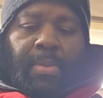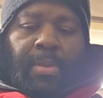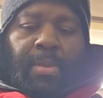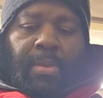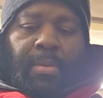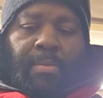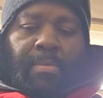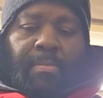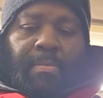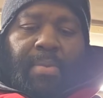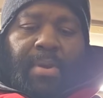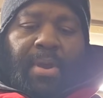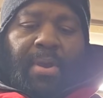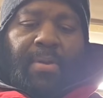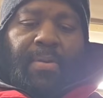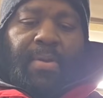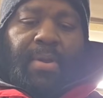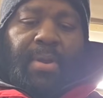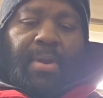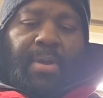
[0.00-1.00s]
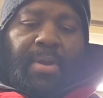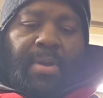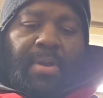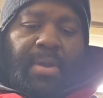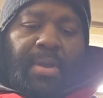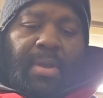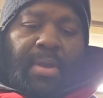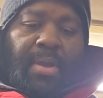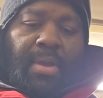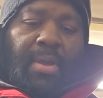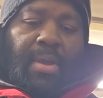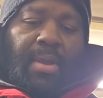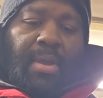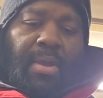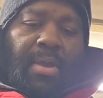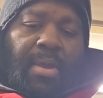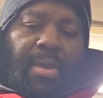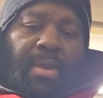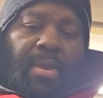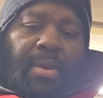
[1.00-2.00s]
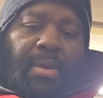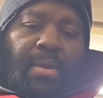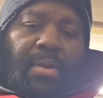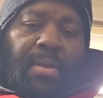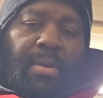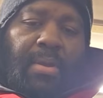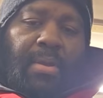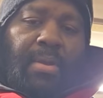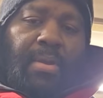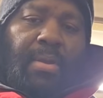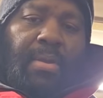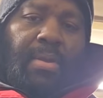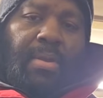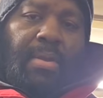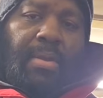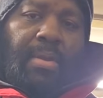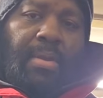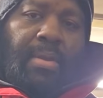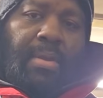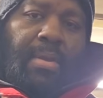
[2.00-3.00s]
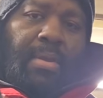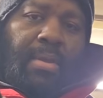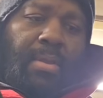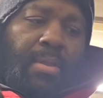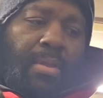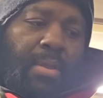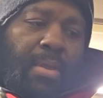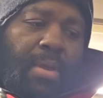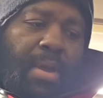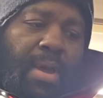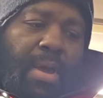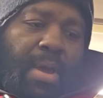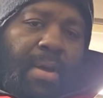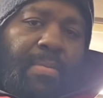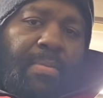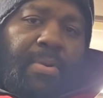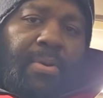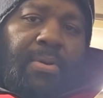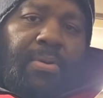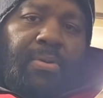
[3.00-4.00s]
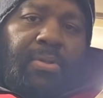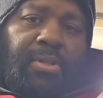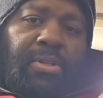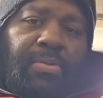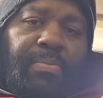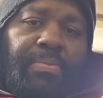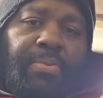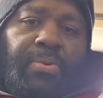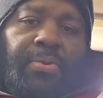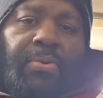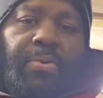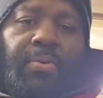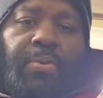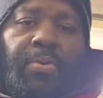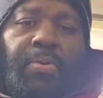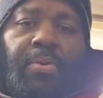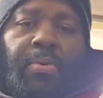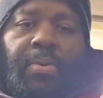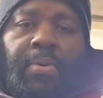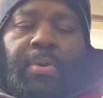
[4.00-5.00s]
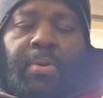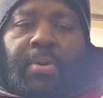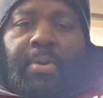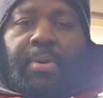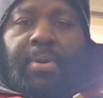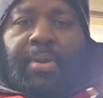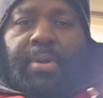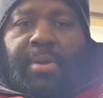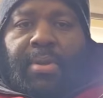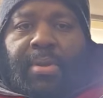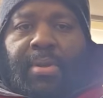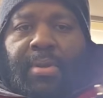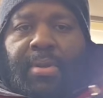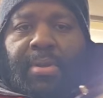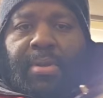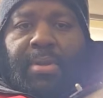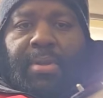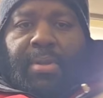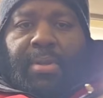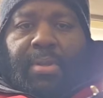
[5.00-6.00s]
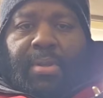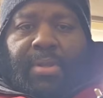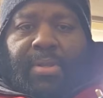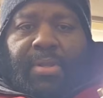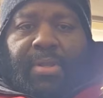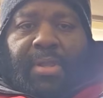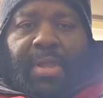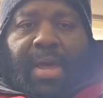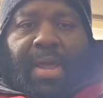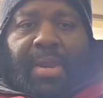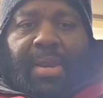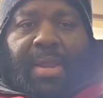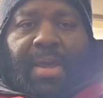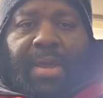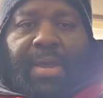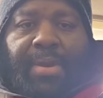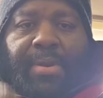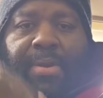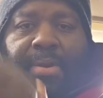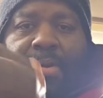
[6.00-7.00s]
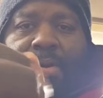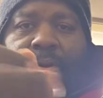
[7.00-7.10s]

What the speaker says: bearing, and the AMO spool is a lot lighter.